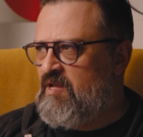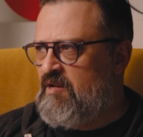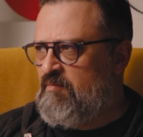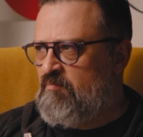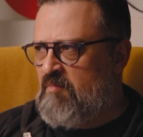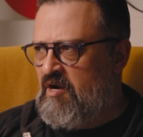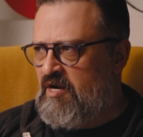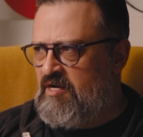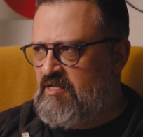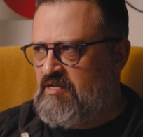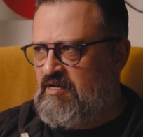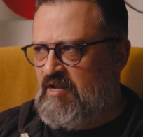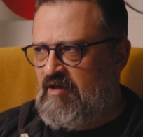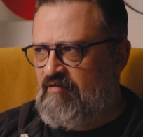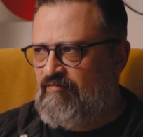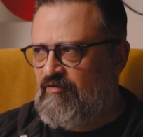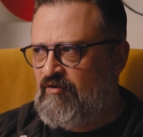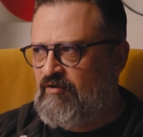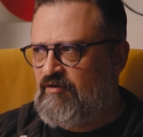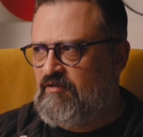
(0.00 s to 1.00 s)
and money and
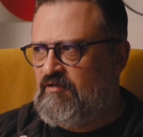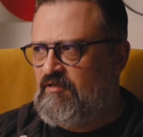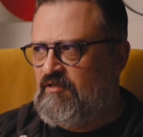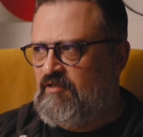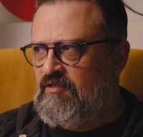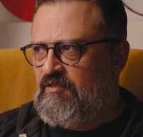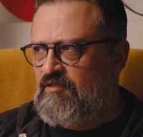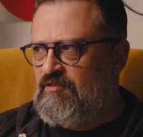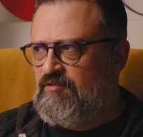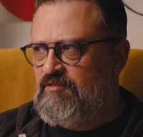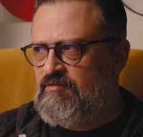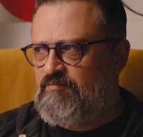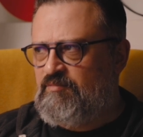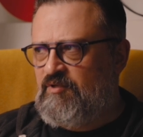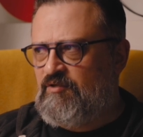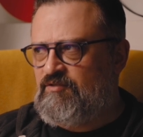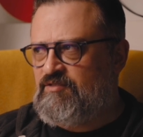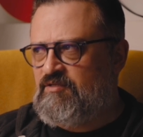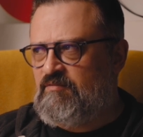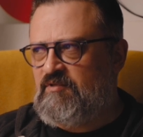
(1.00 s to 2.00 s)
effort to
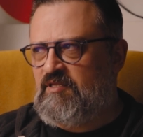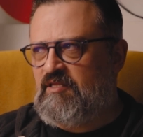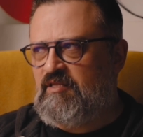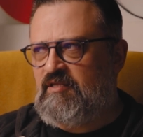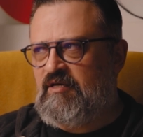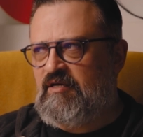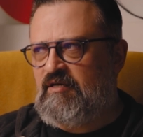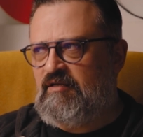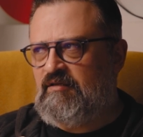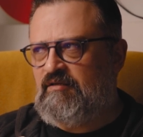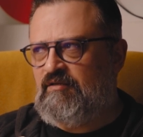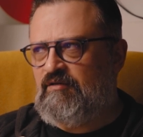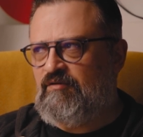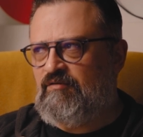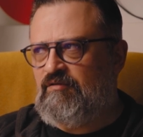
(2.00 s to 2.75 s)
build something that